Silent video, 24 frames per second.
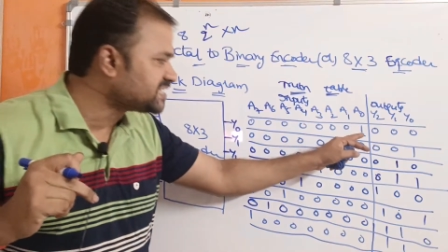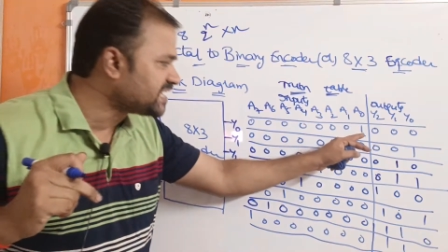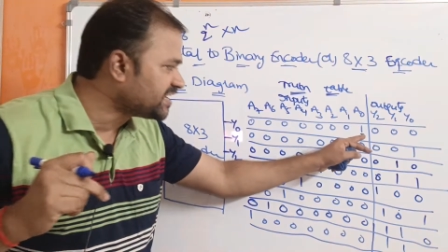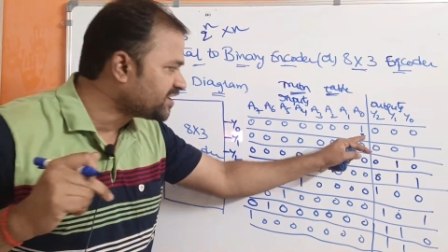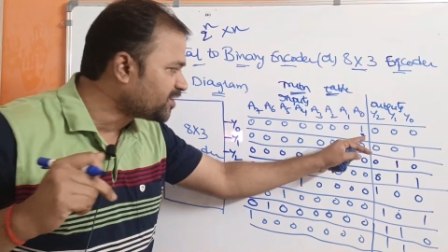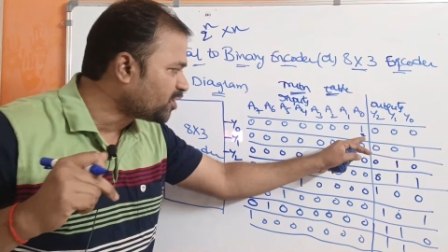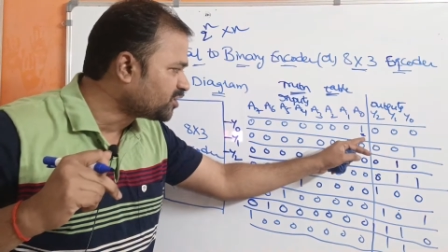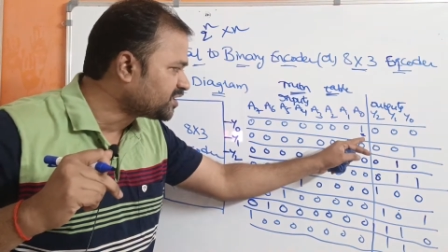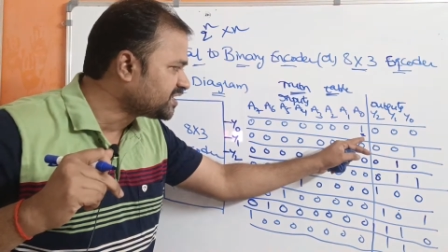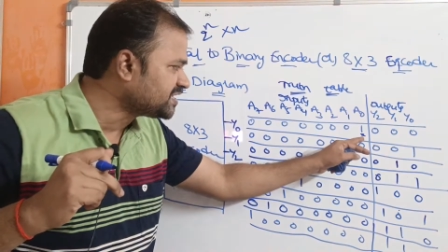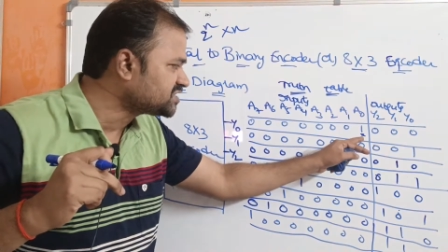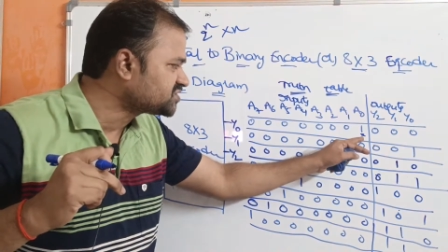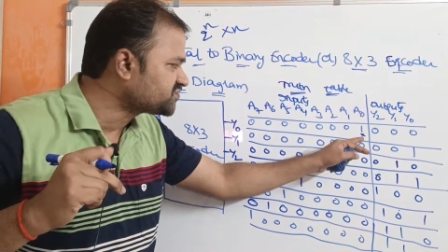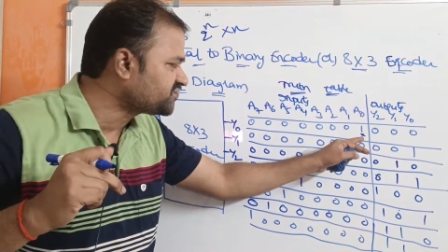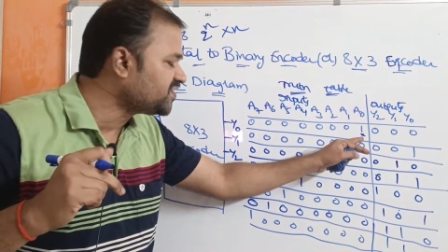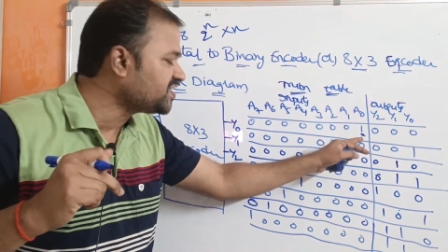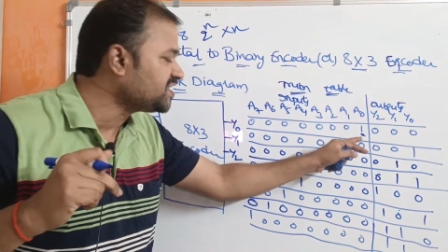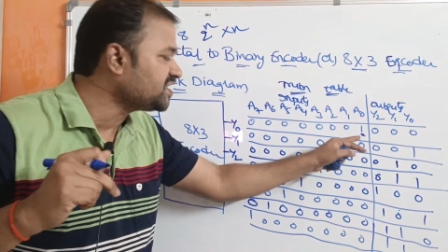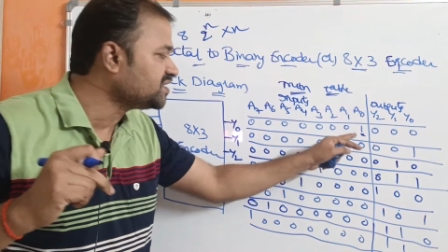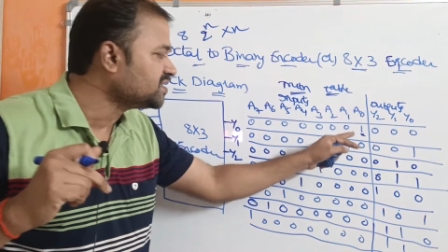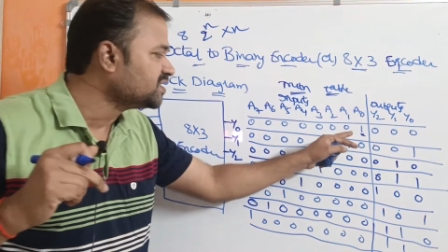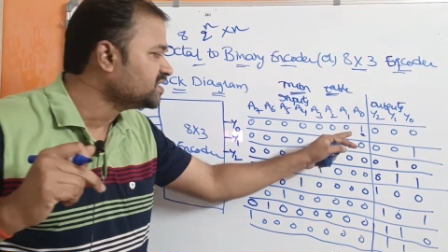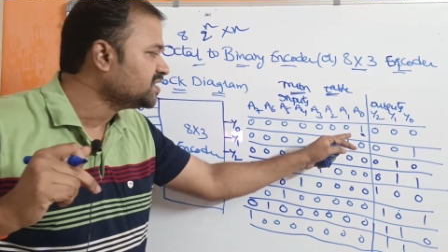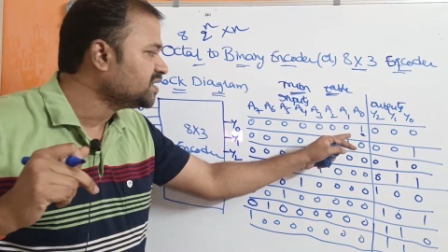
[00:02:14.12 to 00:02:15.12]
A0 is
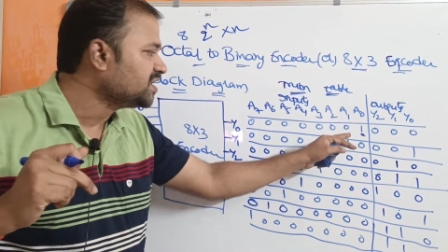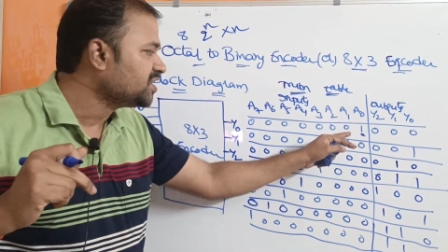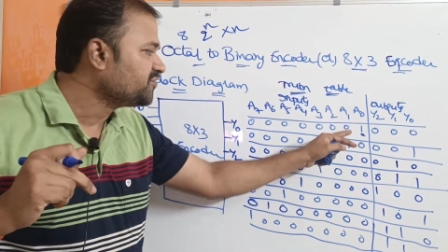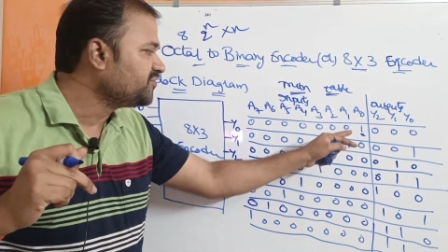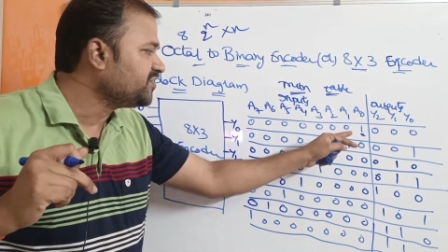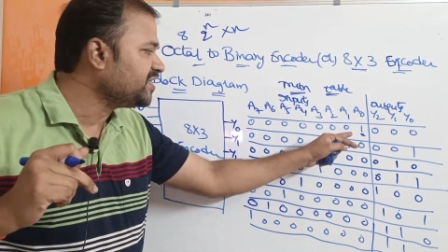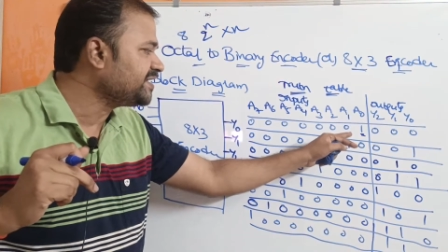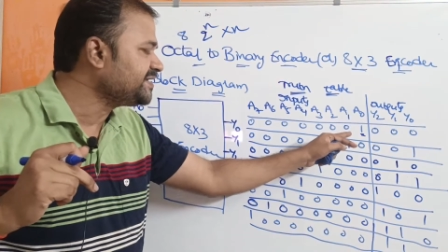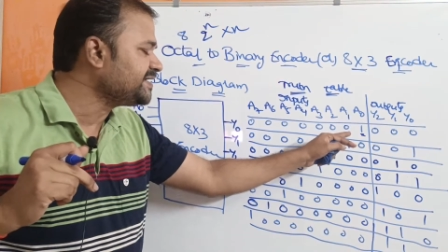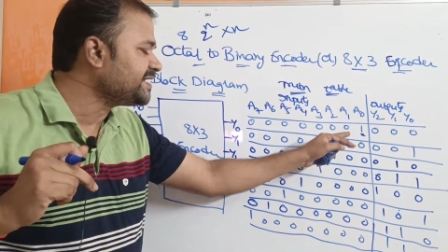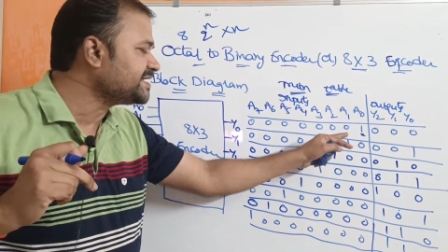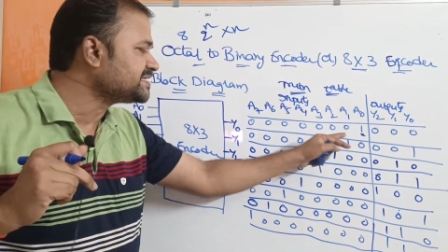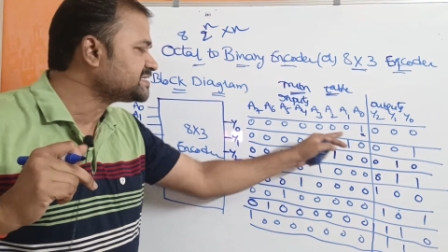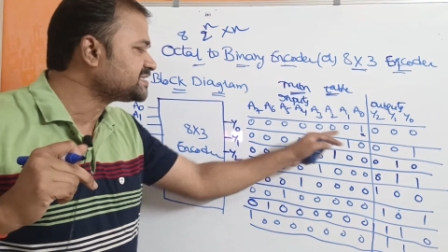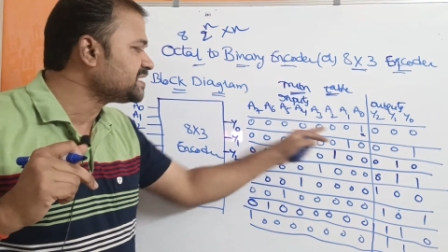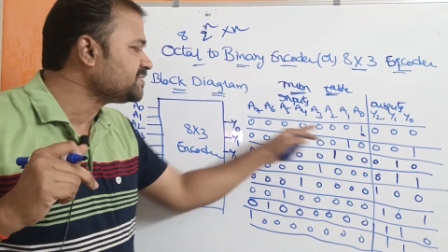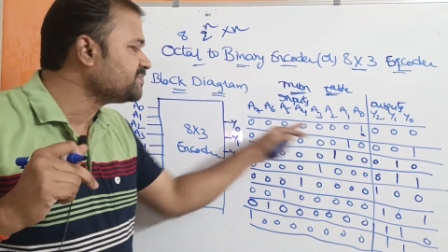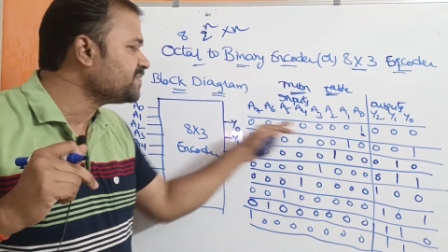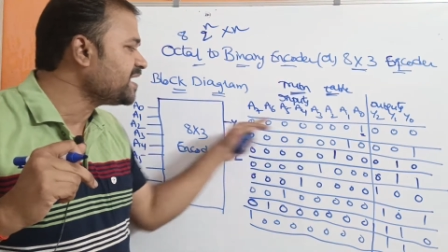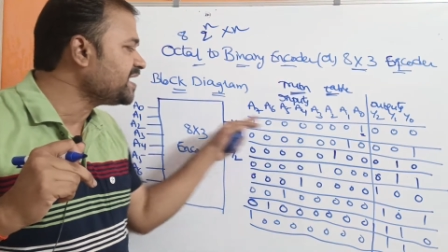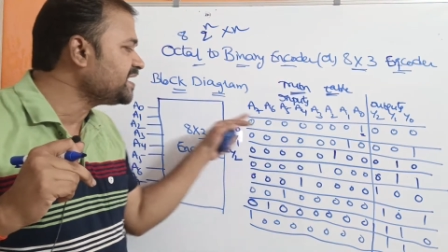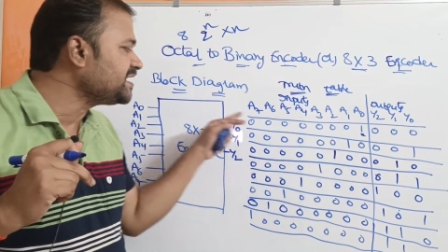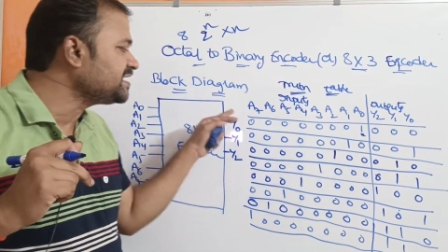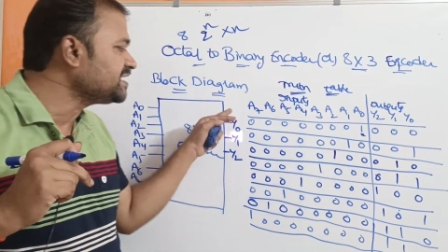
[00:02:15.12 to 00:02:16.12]
1, whereas
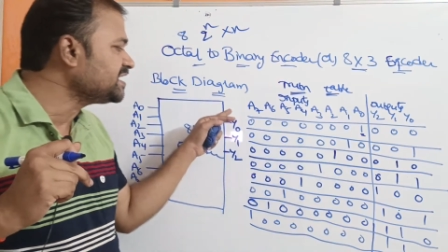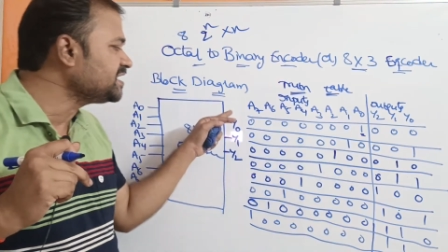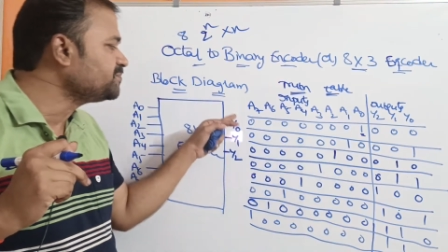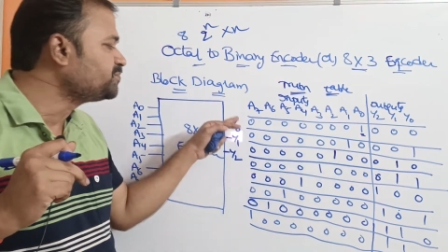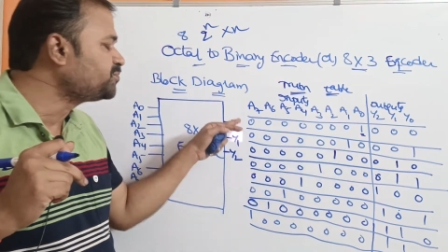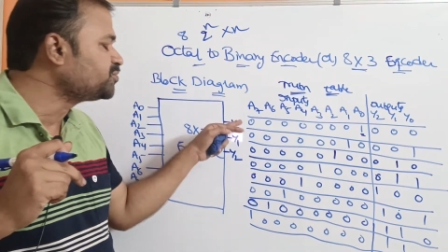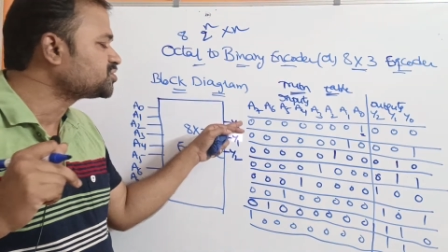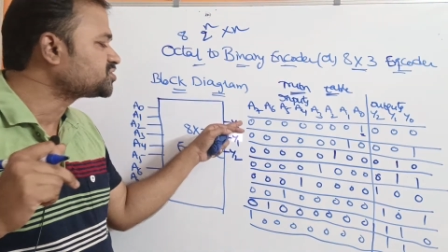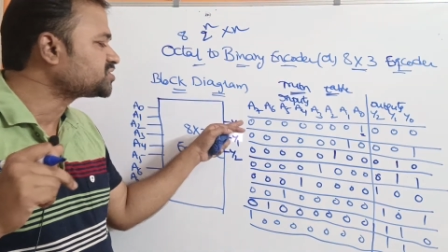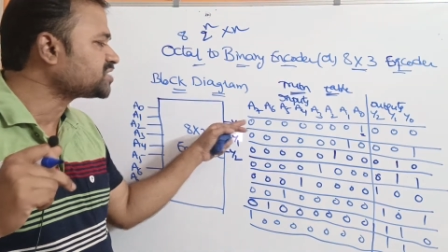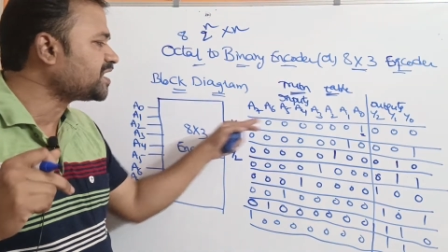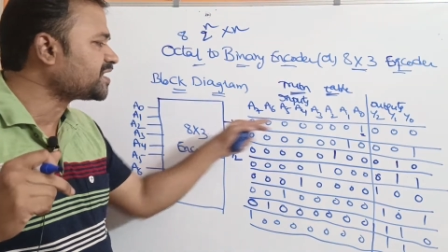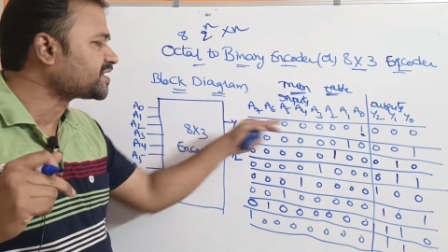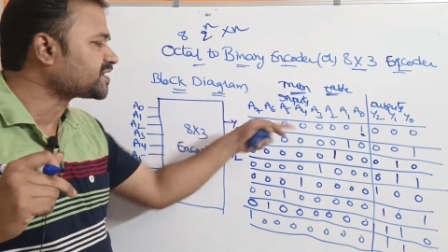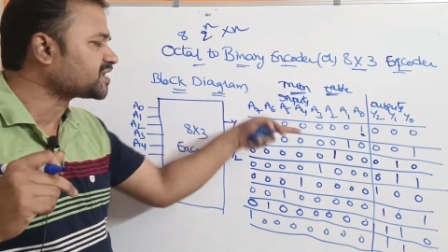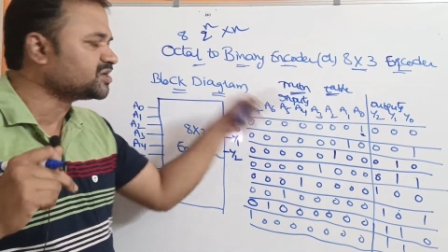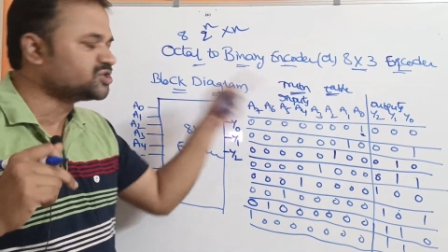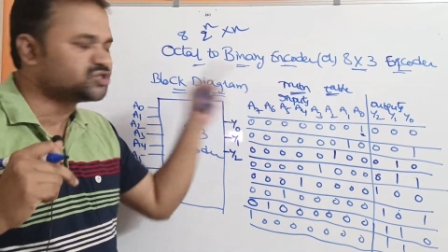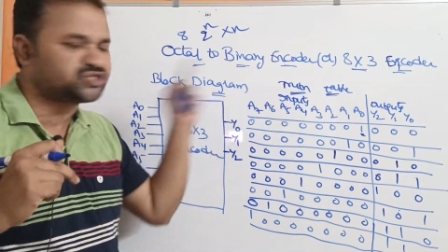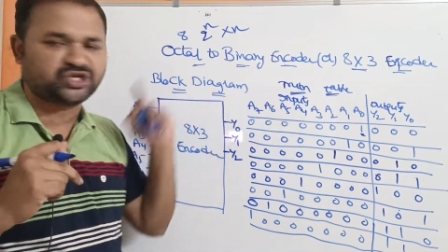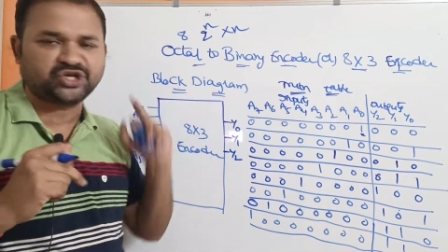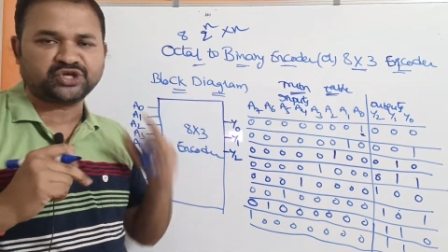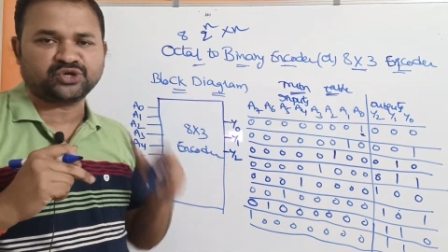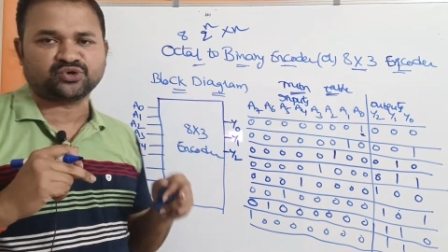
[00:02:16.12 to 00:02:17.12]
remaining inputs are
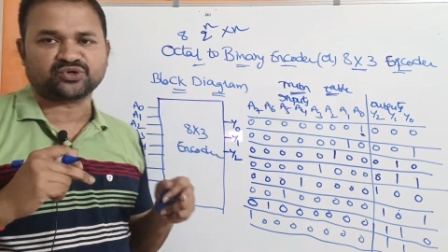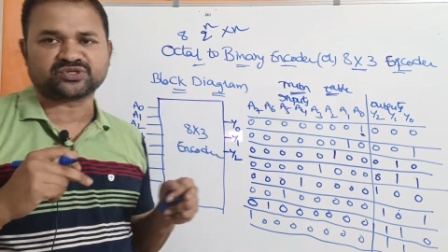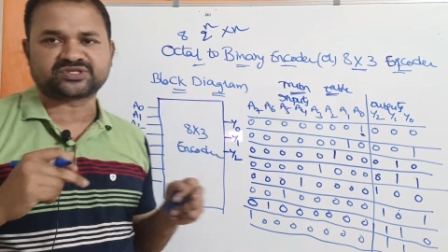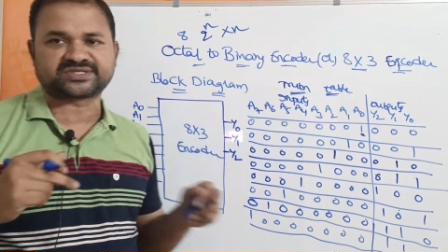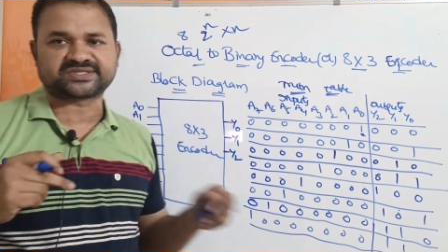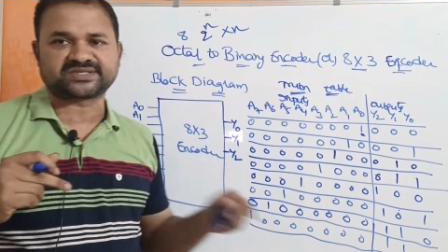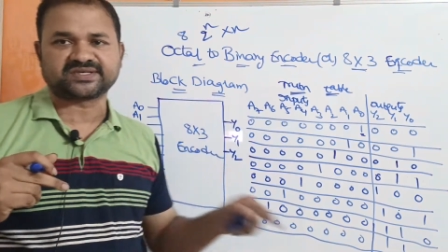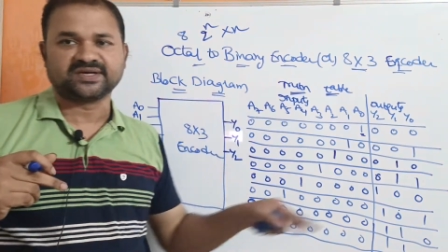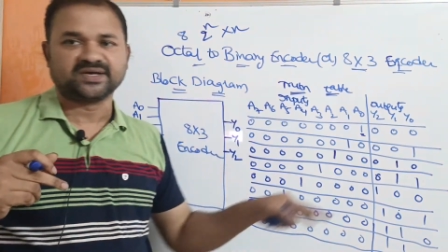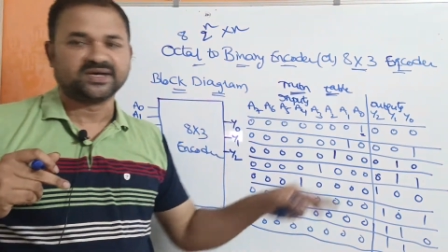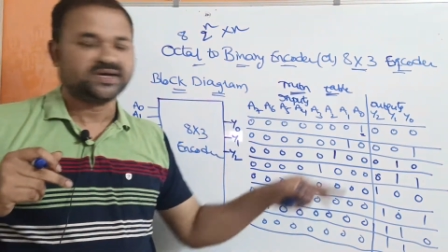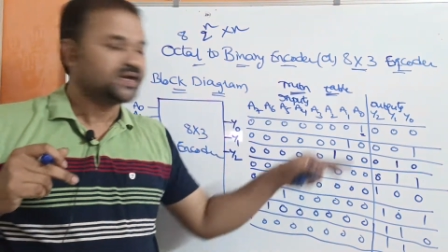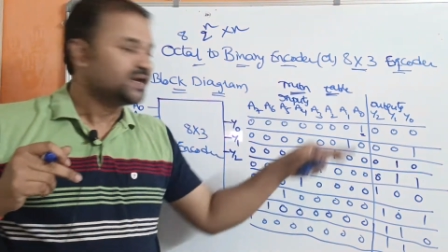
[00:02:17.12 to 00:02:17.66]
zeros.